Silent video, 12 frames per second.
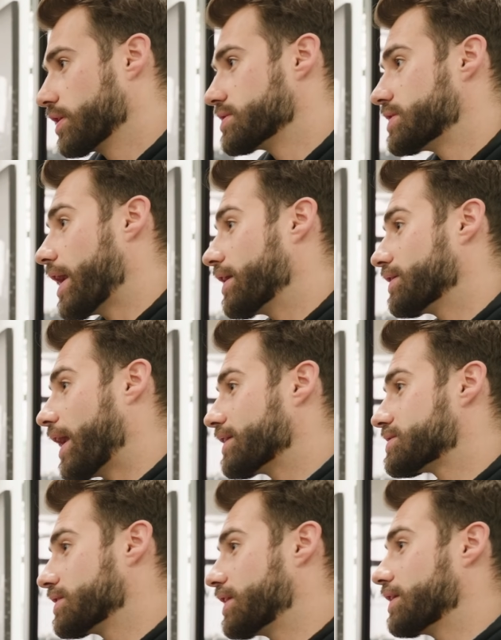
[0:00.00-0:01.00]

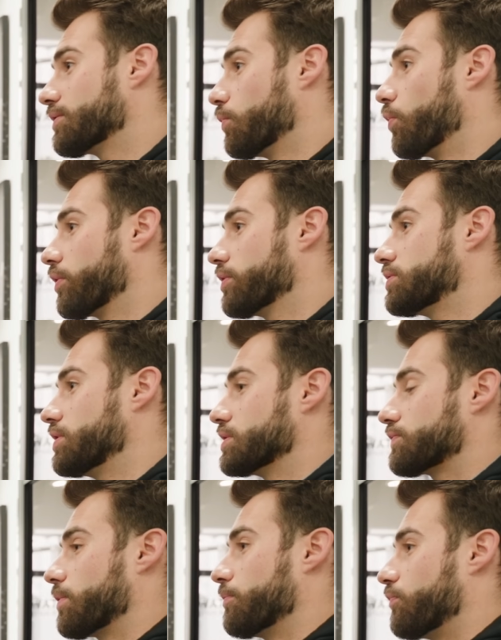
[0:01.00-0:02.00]
that's the date the warranty is
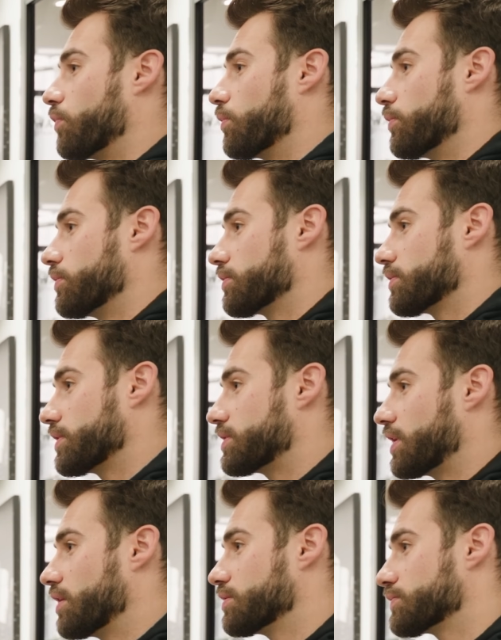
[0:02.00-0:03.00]
from forward. Like
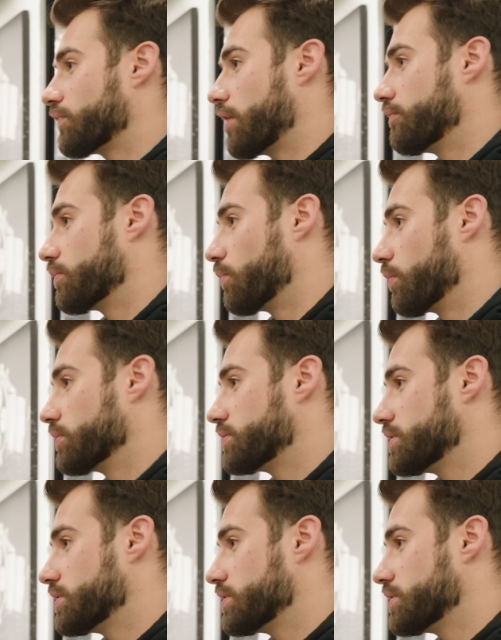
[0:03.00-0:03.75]
today there's 5-year warranties.